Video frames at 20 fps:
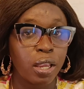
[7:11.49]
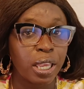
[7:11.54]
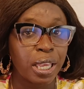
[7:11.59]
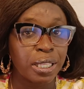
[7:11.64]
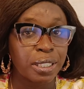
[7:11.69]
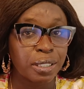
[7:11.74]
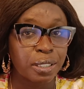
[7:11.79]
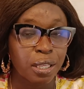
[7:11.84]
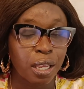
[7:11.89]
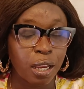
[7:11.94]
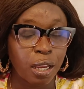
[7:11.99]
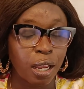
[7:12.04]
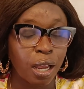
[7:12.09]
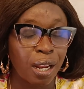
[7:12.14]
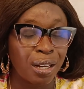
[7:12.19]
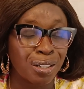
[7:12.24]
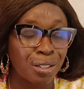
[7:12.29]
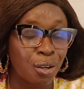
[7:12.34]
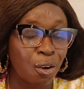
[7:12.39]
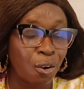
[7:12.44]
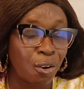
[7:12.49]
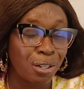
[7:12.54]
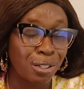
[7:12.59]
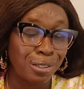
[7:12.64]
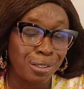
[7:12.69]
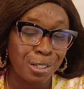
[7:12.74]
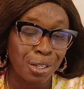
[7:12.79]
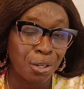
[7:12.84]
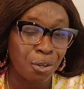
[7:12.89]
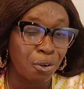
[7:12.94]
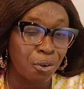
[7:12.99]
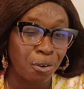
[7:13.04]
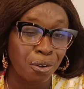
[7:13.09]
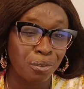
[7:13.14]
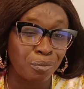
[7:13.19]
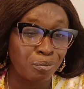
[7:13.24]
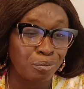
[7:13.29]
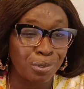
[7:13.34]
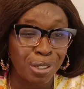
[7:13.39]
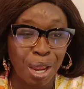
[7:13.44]
it's an holiday,
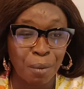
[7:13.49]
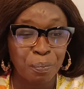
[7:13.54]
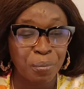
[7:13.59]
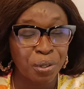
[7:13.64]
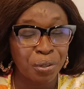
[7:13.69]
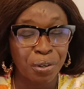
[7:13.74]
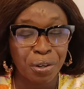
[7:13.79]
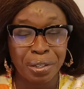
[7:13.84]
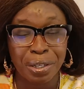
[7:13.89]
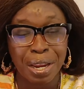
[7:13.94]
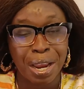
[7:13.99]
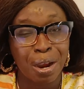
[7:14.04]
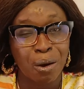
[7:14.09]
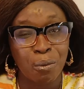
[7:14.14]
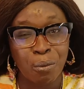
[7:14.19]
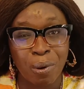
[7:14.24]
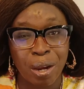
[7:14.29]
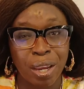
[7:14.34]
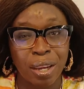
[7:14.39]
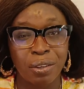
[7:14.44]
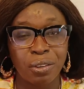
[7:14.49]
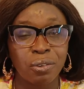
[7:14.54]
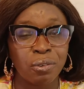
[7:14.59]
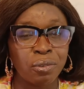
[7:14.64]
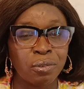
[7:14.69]
or that period they are aware,